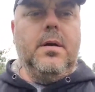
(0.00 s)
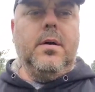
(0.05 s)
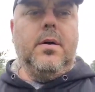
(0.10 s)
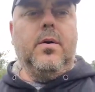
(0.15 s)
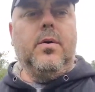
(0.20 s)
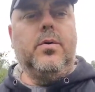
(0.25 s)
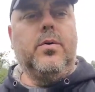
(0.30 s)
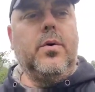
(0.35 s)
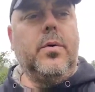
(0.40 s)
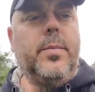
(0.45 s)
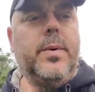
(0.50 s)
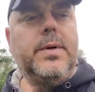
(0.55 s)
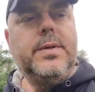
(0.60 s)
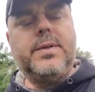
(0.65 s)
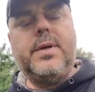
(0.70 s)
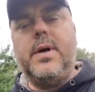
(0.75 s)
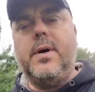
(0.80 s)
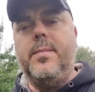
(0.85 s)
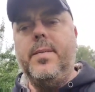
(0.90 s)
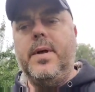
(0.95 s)
October is
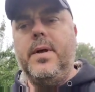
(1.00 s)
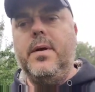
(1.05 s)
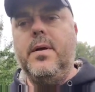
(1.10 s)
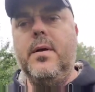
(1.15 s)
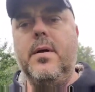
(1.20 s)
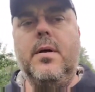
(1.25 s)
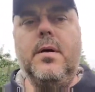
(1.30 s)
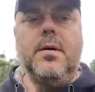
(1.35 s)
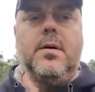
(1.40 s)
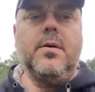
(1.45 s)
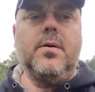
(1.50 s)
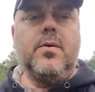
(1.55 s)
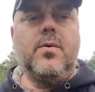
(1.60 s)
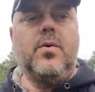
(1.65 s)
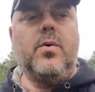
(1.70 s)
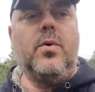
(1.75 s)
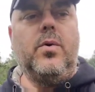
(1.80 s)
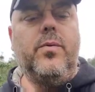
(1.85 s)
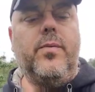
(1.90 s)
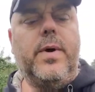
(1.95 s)
coming,
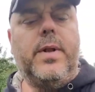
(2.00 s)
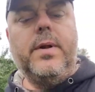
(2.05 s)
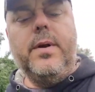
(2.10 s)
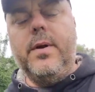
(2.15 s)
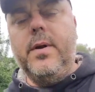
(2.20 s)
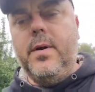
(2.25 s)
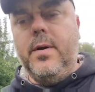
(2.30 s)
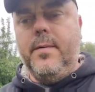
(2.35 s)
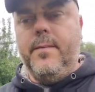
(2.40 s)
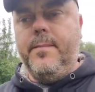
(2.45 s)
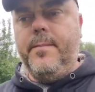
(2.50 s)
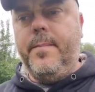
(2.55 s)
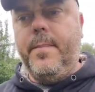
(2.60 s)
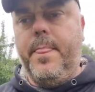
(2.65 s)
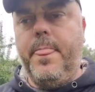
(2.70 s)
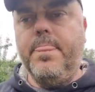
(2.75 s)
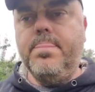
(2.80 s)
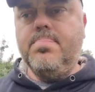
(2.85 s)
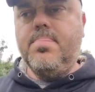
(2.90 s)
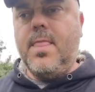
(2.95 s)
cold weather,
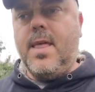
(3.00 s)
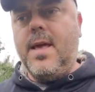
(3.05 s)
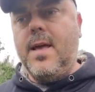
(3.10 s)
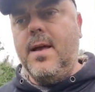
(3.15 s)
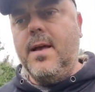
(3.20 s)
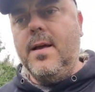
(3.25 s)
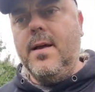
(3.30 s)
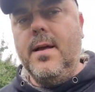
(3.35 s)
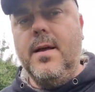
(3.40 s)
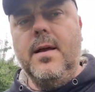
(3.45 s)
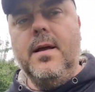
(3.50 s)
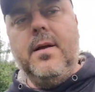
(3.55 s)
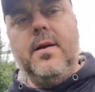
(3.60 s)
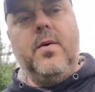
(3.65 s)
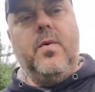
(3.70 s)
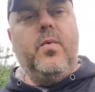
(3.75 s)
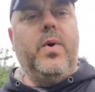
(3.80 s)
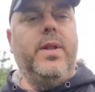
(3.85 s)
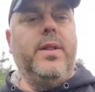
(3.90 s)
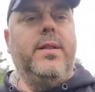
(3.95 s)

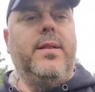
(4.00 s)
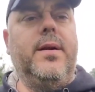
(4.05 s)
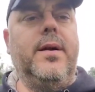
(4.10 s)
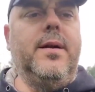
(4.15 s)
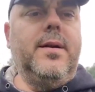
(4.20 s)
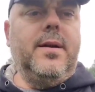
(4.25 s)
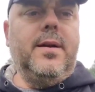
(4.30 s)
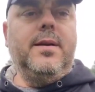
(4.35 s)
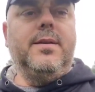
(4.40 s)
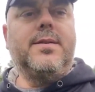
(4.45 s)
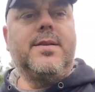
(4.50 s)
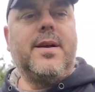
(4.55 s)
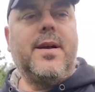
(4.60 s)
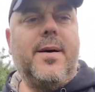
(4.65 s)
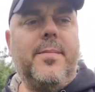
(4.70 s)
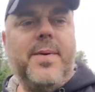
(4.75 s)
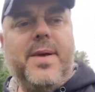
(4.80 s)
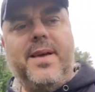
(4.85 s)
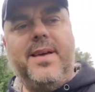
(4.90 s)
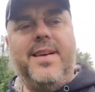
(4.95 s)
winter is
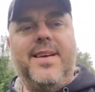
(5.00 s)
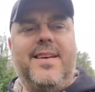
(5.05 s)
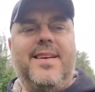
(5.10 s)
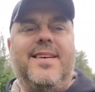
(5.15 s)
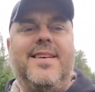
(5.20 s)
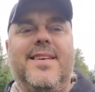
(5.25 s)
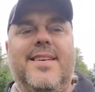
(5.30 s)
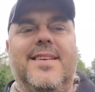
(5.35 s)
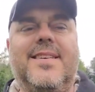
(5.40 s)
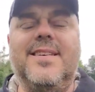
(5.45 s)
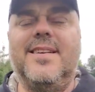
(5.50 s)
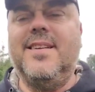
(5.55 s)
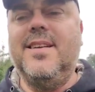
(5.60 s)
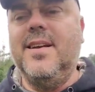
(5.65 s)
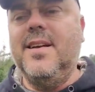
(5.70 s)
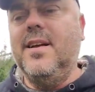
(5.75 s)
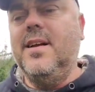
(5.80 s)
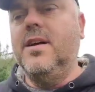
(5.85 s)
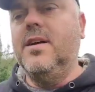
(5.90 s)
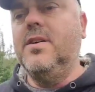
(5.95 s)
coming.
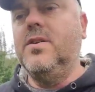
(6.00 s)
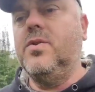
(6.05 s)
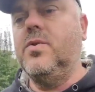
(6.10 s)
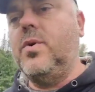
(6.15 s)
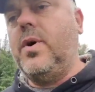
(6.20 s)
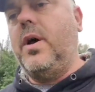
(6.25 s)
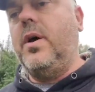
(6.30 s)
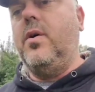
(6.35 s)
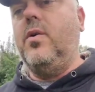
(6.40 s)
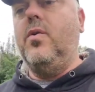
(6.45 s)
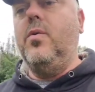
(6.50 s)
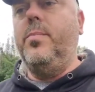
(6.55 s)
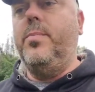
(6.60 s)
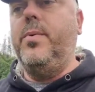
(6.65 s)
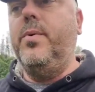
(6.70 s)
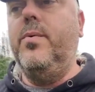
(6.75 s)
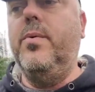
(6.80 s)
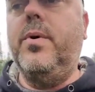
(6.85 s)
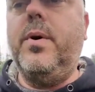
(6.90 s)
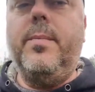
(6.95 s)
So I hope
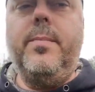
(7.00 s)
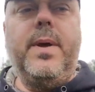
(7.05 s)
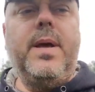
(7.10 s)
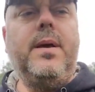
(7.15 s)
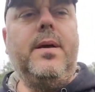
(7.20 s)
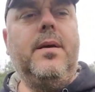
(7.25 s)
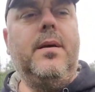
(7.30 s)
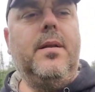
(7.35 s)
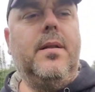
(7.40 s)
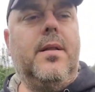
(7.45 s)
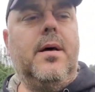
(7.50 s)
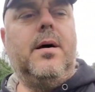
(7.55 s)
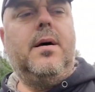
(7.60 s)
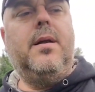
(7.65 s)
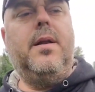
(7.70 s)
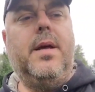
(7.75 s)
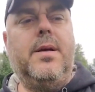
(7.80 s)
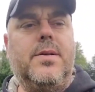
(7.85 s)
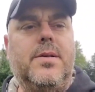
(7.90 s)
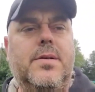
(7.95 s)
you are making the
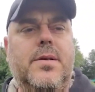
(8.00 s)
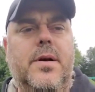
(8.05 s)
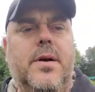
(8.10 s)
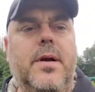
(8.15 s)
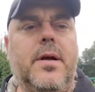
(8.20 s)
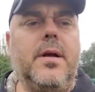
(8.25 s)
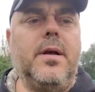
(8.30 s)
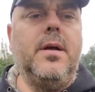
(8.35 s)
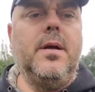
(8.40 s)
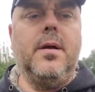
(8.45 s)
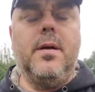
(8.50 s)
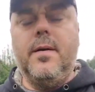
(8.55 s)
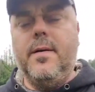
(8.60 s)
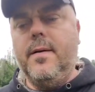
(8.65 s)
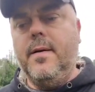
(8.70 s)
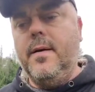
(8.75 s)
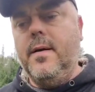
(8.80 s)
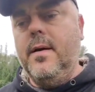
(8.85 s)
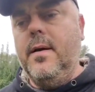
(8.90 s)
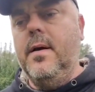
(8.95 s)
necessary
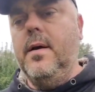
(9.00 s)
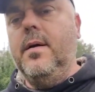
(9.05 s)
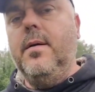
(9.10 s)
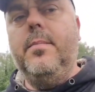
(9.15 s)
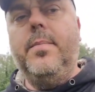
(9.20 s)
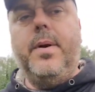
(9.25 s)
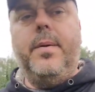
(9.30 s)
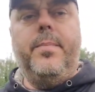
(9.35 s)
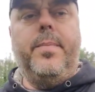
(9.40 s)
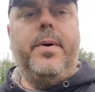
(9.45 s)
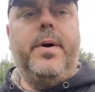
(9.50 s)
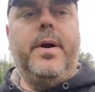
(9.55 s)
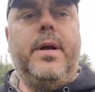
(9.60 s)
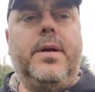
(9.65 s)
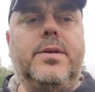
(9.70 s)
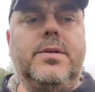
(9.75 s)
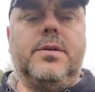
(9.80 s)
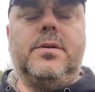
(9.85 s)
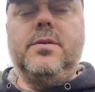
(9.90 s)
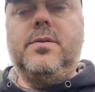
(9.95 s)

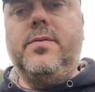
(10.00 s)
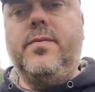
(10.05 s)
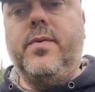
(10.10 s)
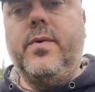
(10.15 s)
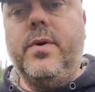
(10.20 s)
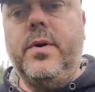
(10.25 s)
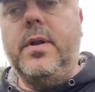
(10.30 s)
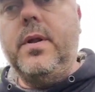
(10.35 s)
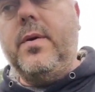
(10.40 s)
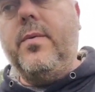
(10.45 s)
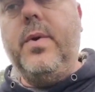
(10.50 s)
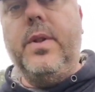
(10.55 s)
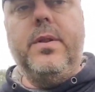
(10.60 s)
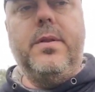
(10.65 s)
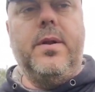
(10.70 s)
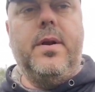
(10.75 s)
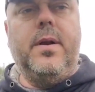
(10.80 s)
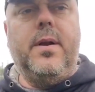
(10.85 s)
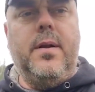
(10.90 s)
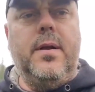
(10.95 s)
preparations for the
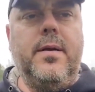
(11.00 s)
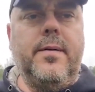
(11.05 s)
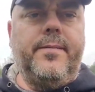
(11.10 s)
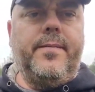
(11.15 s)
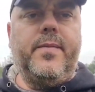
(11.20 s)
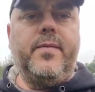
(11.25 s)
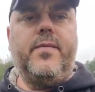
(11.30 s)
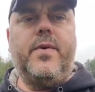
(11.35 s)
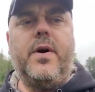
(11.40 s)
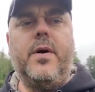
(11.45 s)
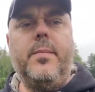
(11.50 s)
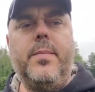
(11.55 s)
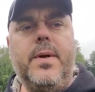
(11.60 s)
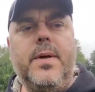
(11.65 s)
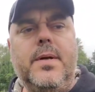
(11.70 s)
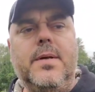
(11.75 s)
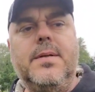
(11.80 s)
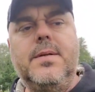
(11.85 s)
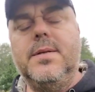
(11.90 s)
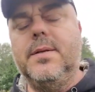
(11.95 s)
wintering for our
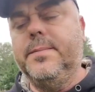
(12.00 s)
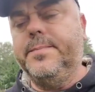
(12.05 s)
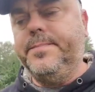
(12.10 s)
bees.